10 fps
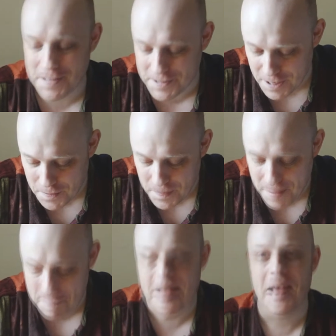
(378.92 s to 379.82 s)
So
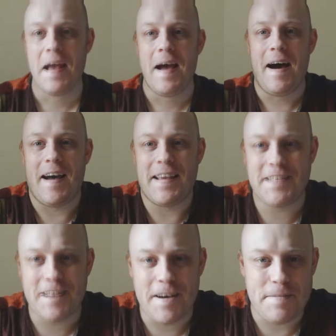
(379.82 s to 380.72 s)
I
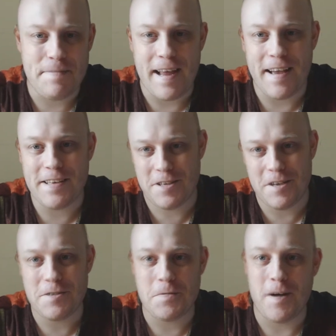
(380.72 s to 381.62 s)

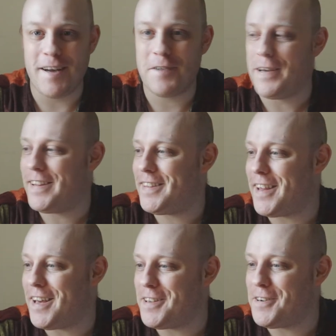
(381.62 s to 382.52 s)
started work with
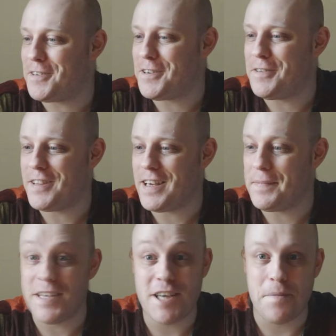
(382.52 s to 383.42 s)
the Doctor Who
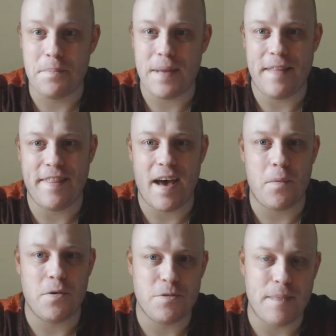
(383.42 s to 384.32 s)
theme and Jump, and
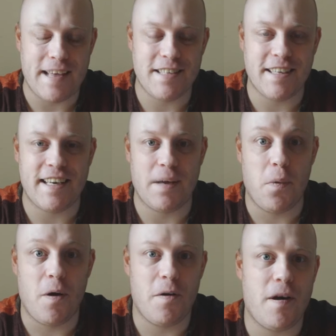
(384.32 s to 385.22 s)
that was basically
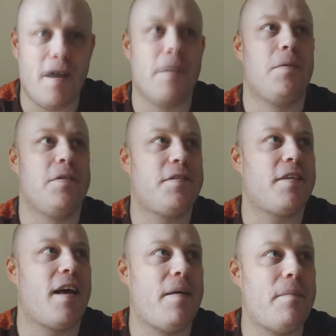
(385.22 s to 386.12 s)
what I wanted